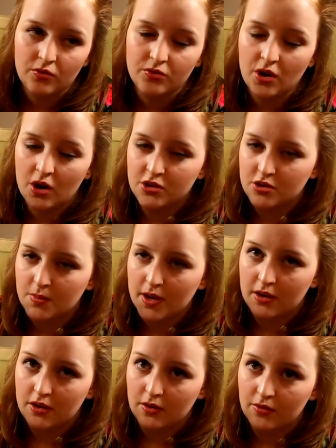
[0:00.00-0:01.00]
start to
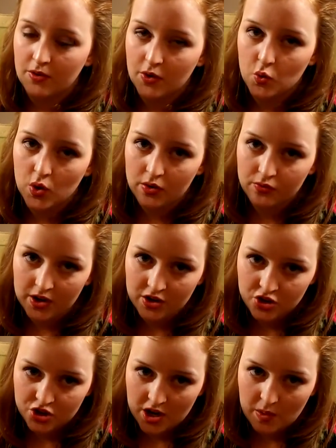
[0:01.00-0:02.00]
make a very quick
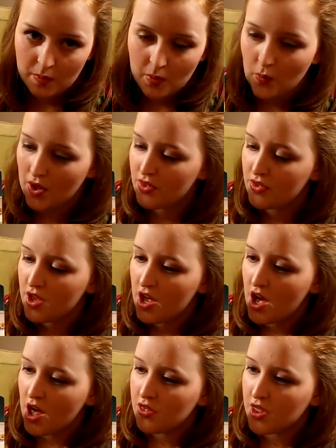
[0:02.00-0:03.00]
friendship when
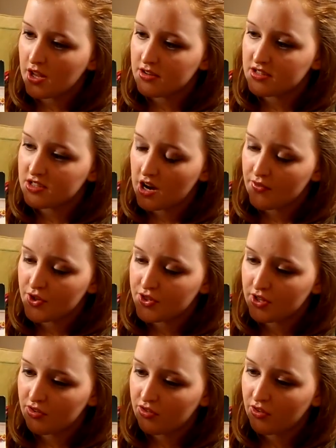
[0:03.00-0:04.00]
they
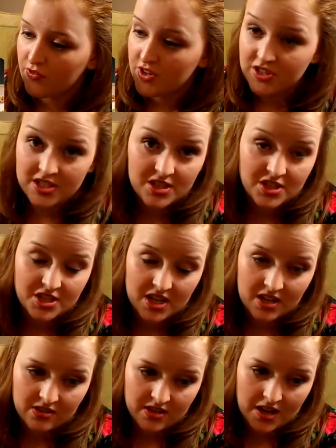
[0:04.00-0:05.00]
discover this vintage
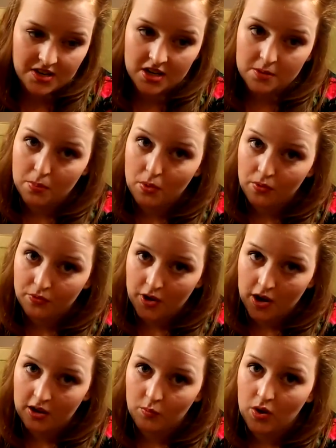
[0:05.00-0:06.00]
tea set at a boot
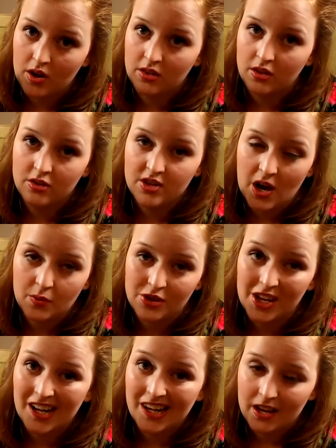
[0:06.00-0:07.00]
fair in the
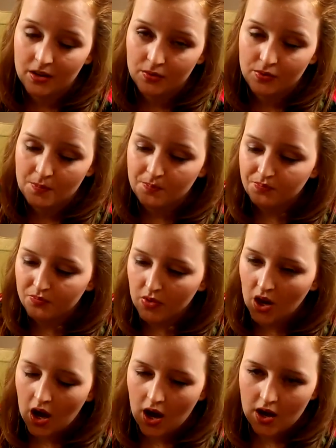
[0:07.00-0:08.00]
town that they live.
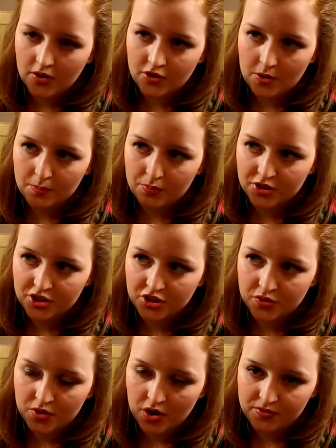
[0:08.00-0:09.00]
And pretty
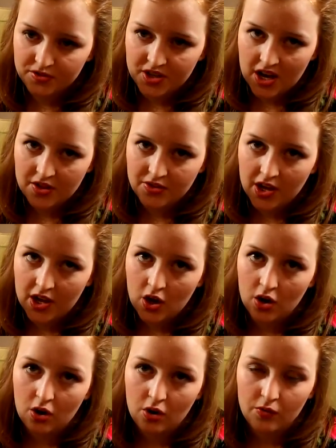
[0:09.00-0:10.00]
soon after that,
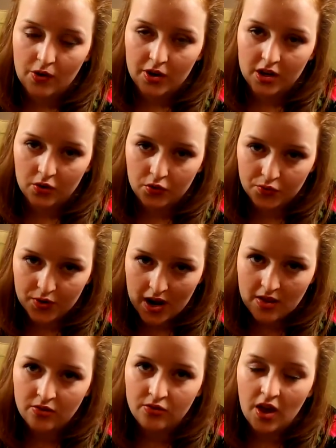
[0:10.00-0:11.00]
they are very close
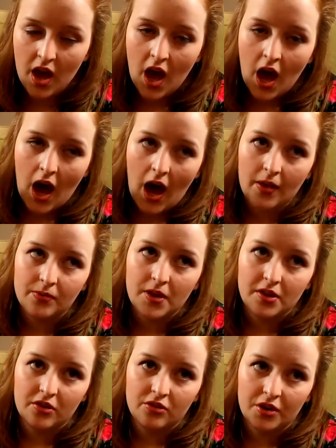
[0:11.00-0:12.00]
friends,
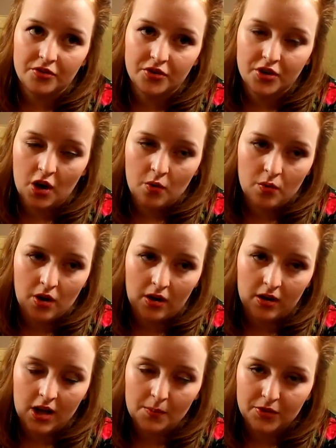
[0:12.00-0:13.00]
and they decide to go
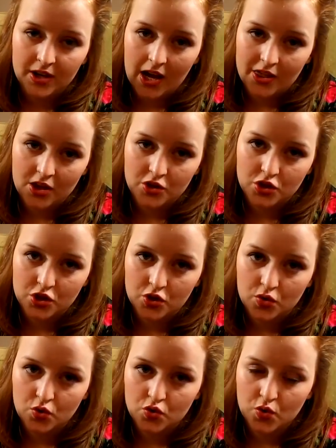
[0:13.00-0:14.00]
and club together
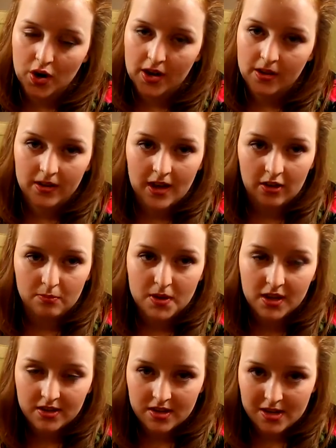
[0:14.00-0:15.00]
to try and get as
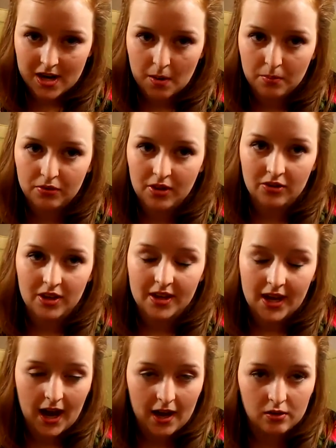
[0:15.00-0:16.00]
many teacups as
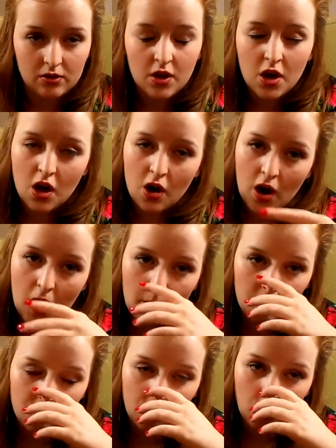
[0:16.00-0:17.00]
they can
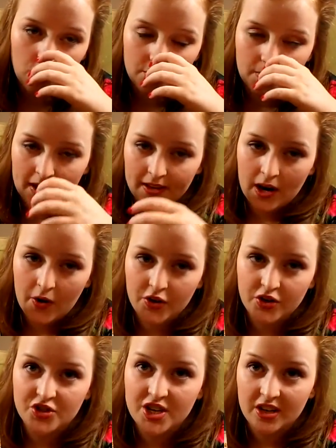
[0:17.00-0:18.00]
for the main
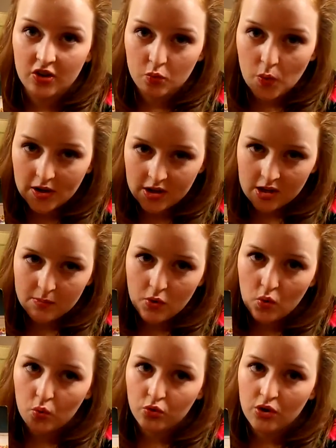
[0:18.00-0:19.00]
character Jenny's wedding,
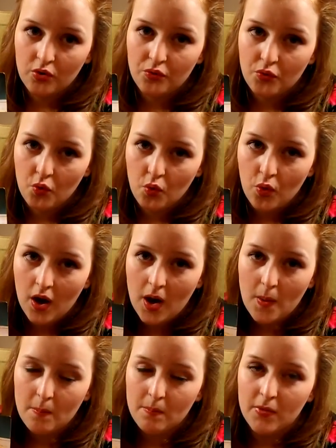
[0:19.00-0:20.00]
but also for